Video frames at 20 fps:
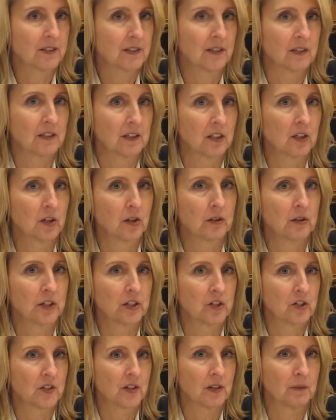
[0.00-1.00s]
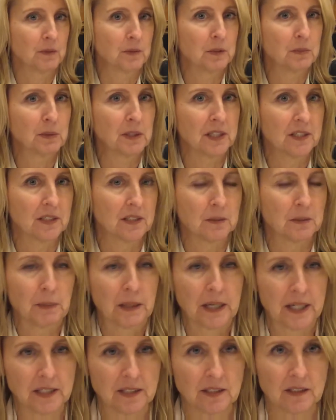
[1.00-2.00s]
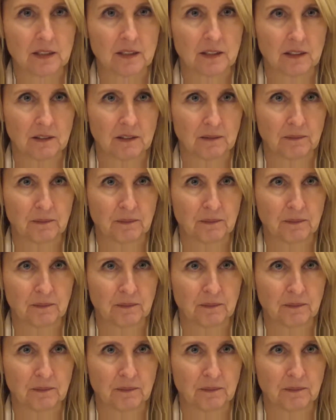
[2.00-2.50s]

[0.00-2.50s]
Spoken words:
and encourage them to be independent.